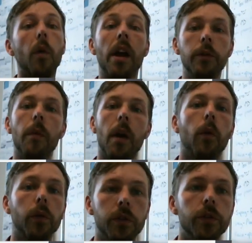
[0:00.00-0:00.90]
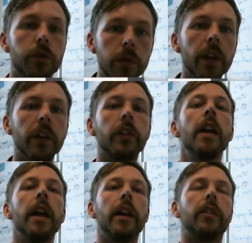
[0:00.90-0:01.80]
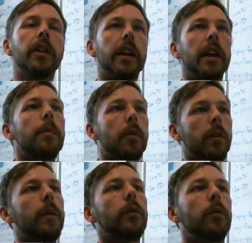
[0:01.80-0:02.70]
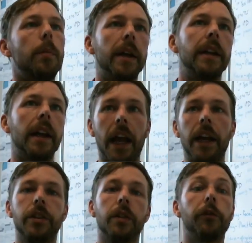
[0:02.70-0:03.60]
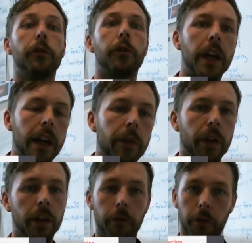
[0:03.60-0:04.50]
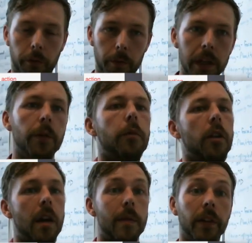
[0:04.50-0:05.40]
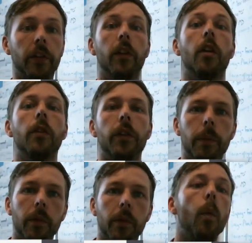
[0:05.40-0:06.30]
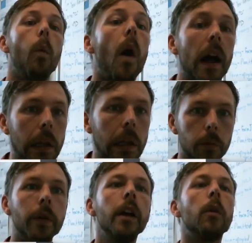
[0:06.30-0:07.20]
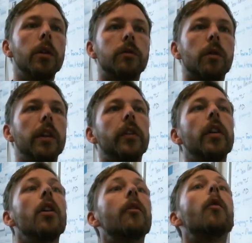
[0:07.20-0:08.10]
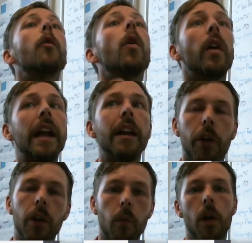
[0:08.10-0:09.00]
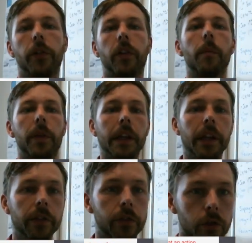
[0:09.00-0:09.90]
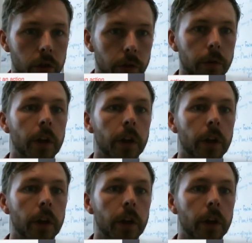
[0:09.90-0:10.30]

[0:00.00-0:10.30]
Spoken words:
why you might want to do this is to get a program to repeat an action forever. If you're familiar with programming, this is the concept of a while loop, which runs forever while something is true.